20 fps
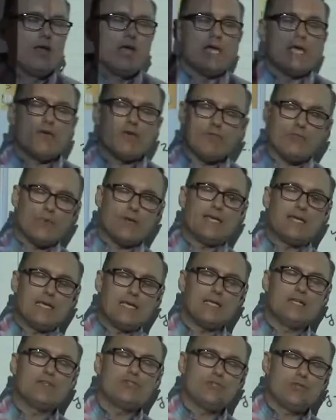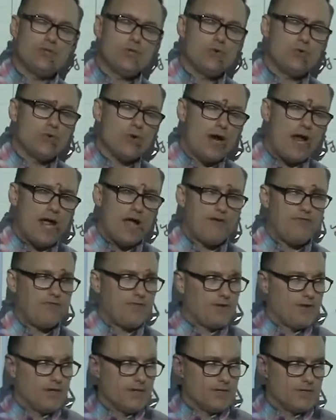If we needed to graph,
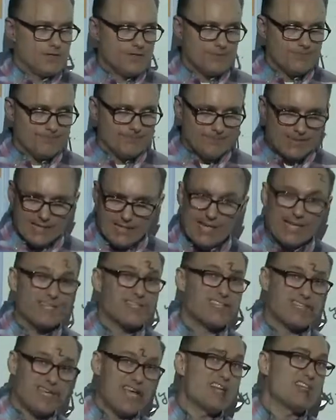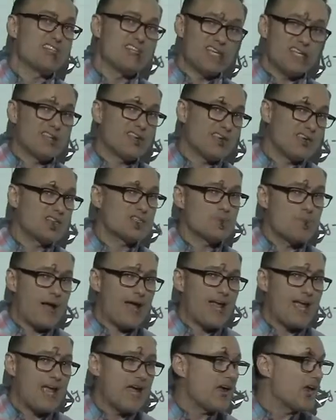like sketching things by
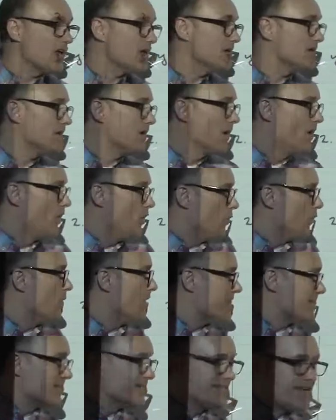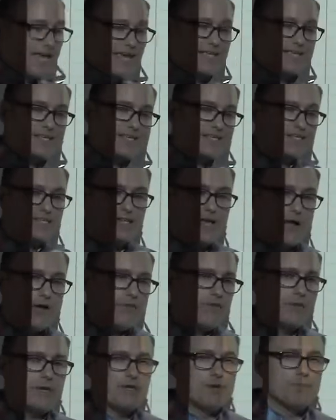hand, we could take this
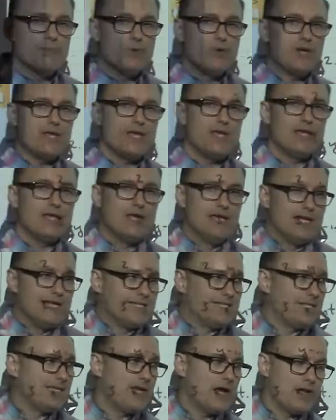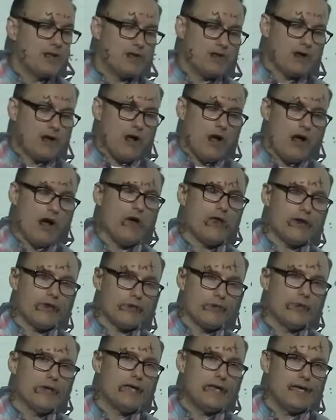stuff, we could put it together on a
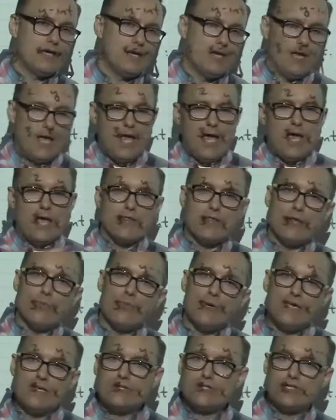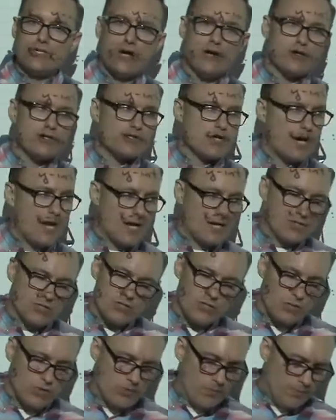grid, and then we can start trying
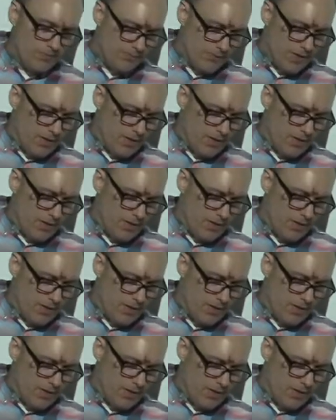to,